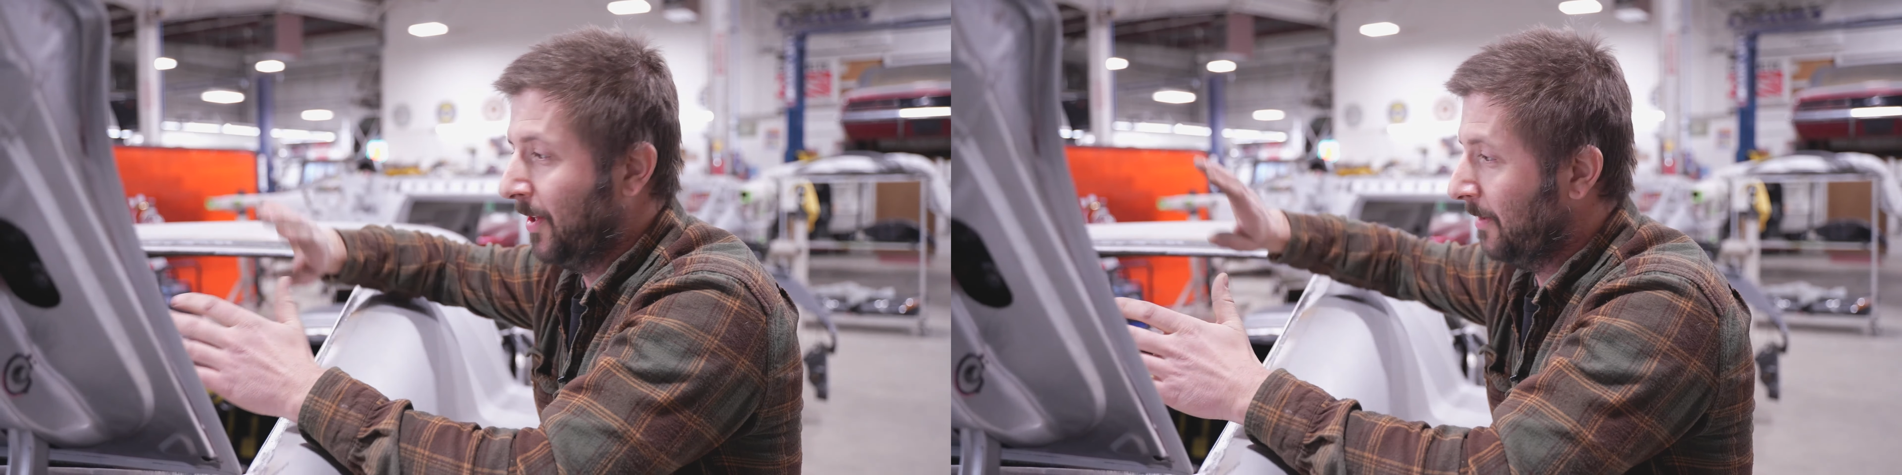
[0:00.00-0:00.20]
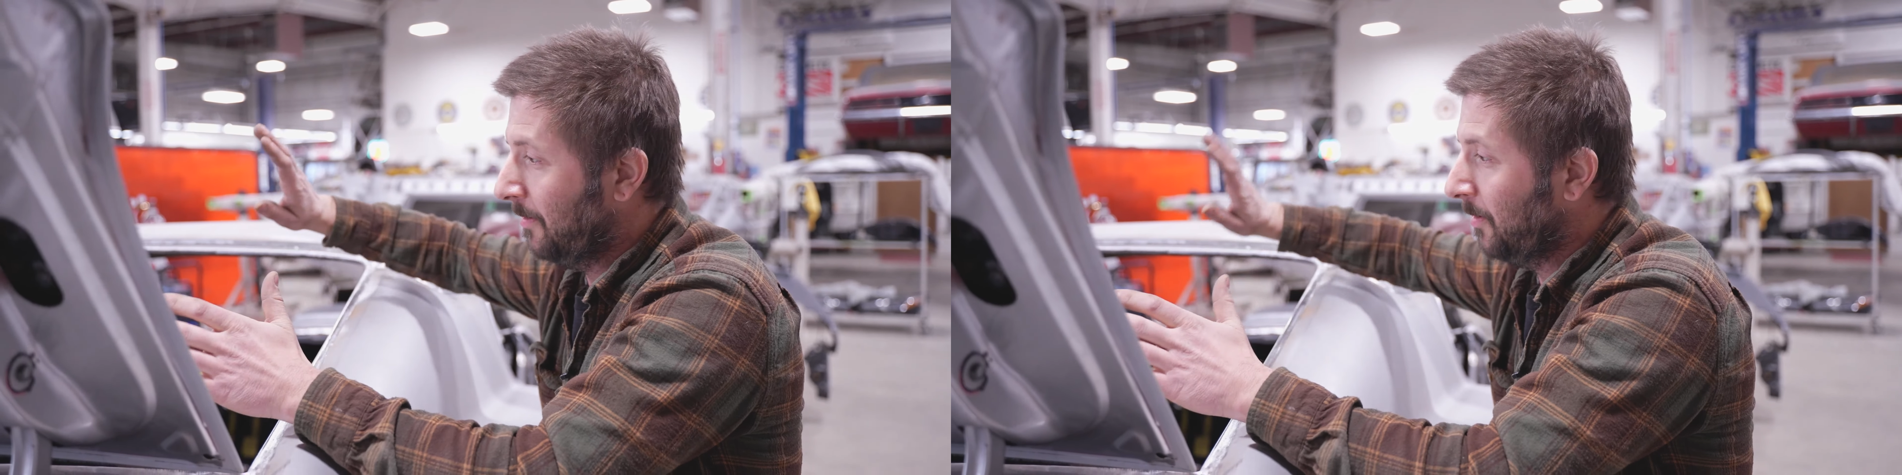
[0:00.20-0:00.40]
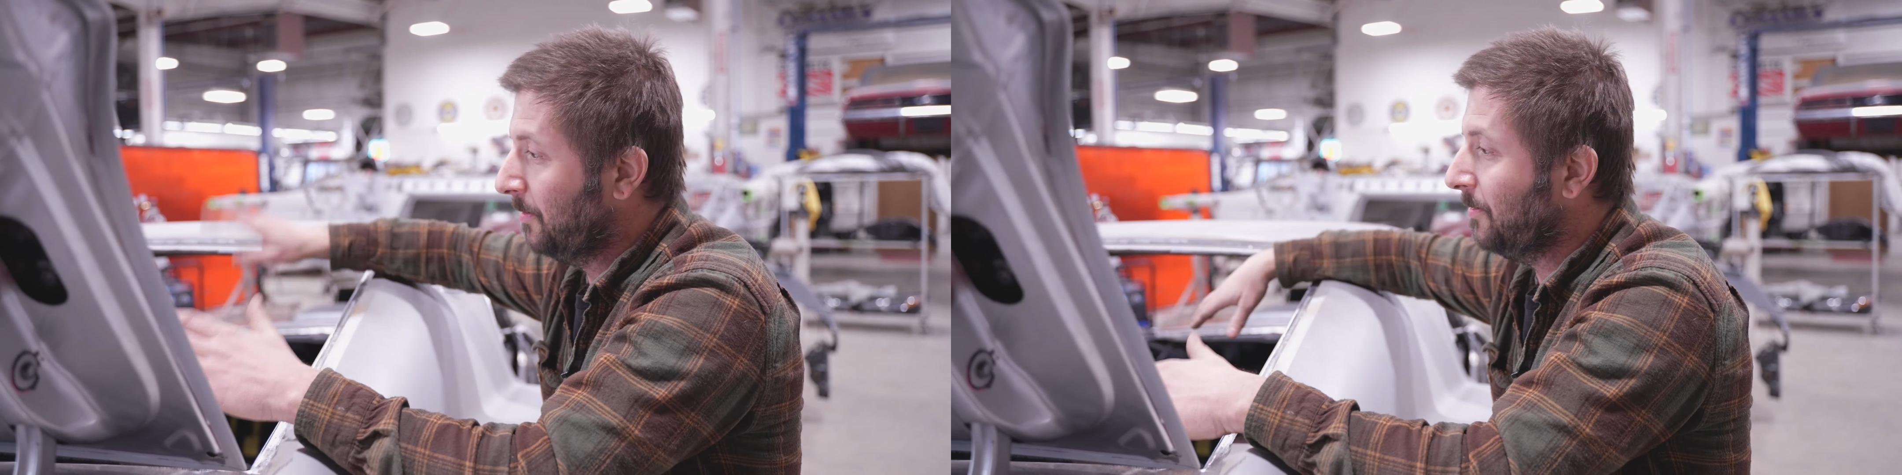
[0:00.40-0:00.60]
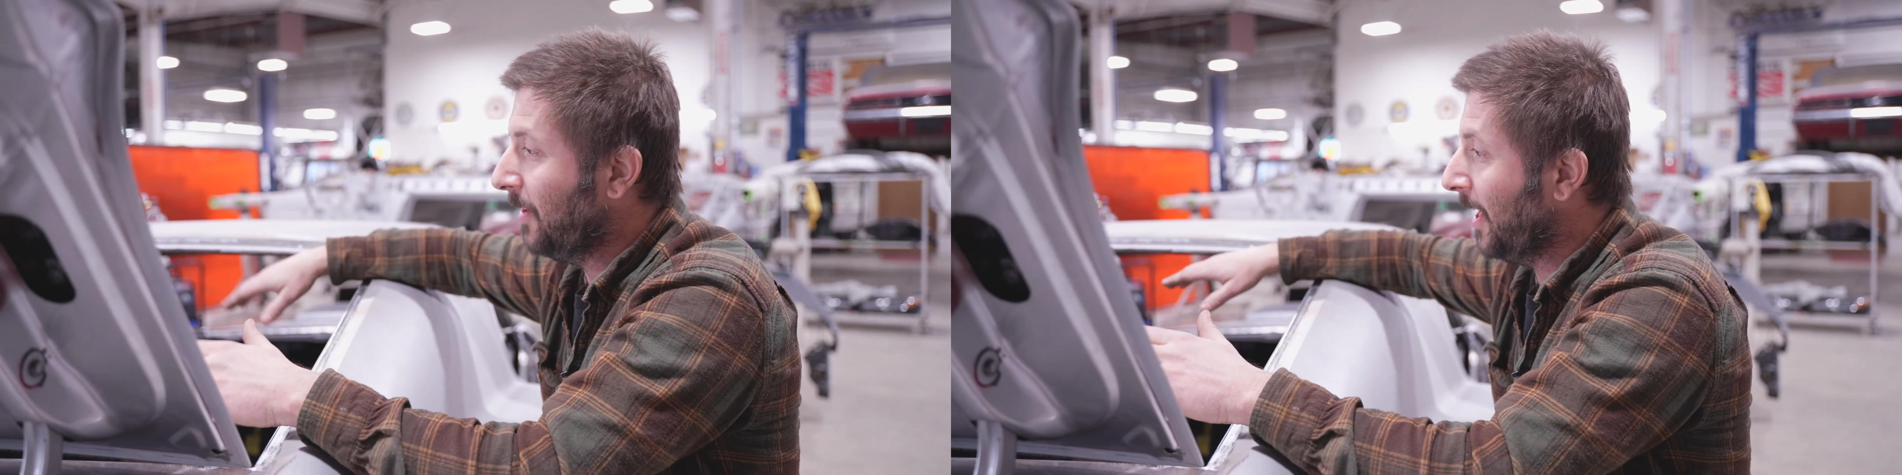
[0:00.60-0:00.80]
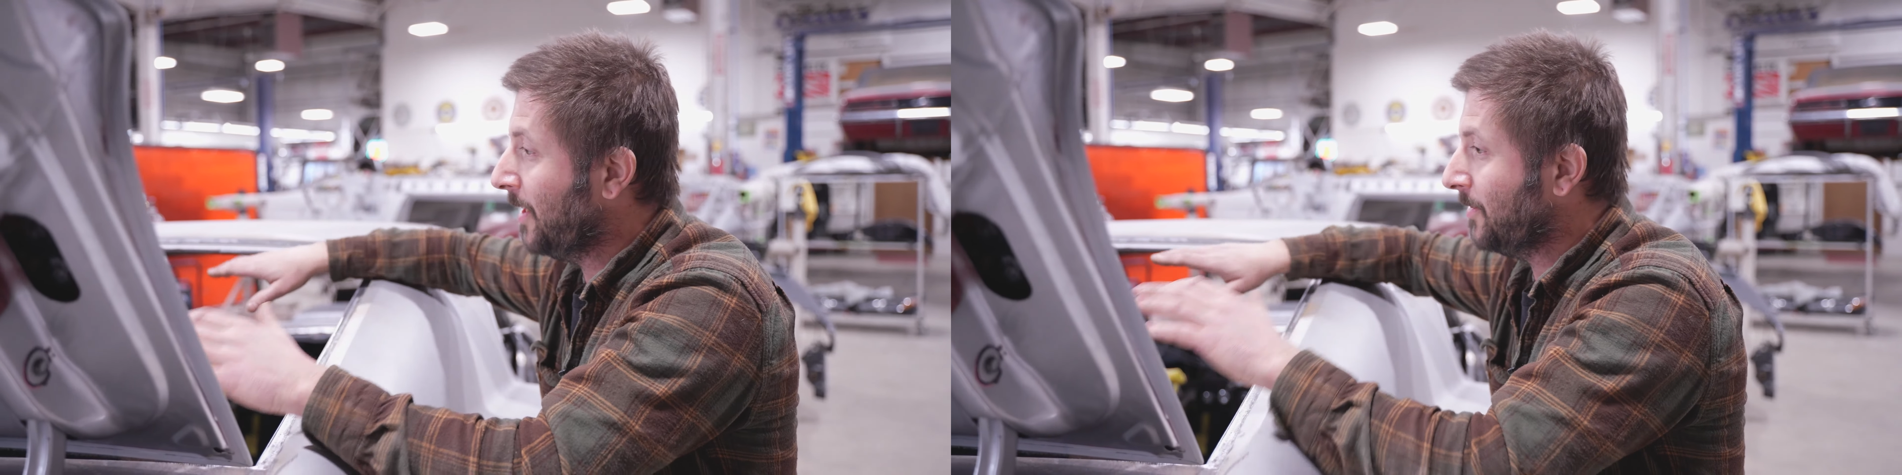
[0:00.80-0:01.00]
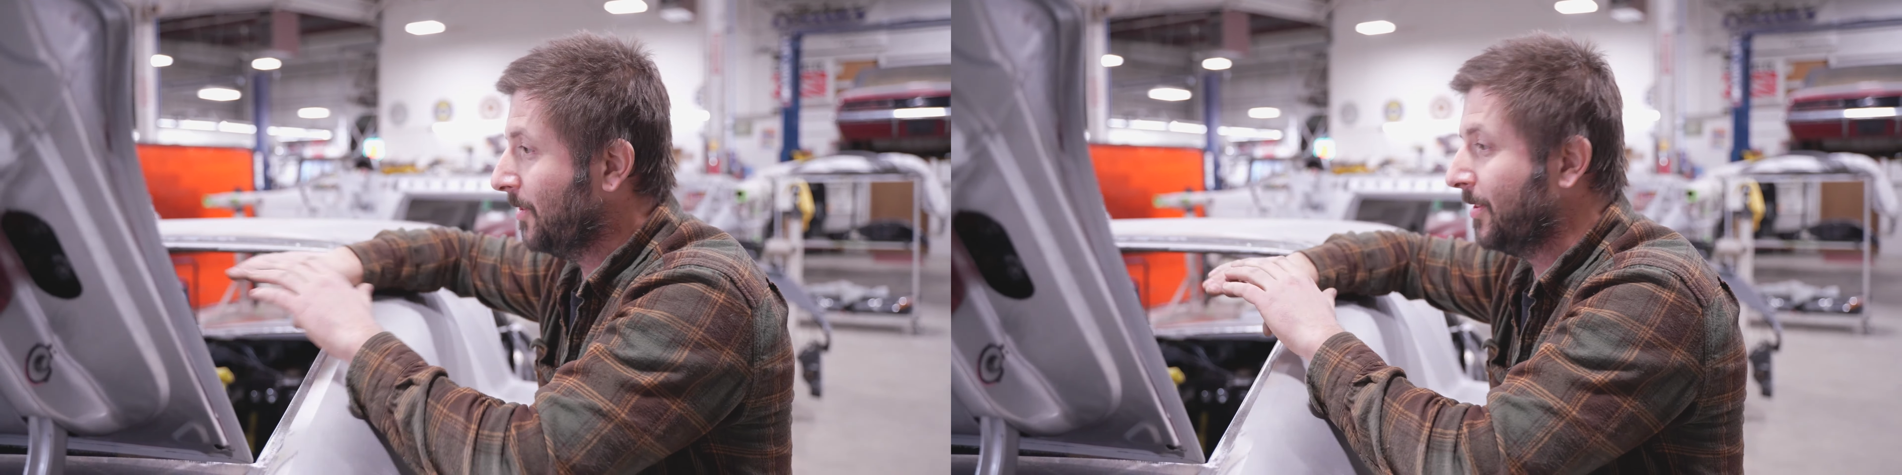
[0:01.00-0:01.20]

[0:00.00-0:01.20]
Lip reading: but they fold flat so it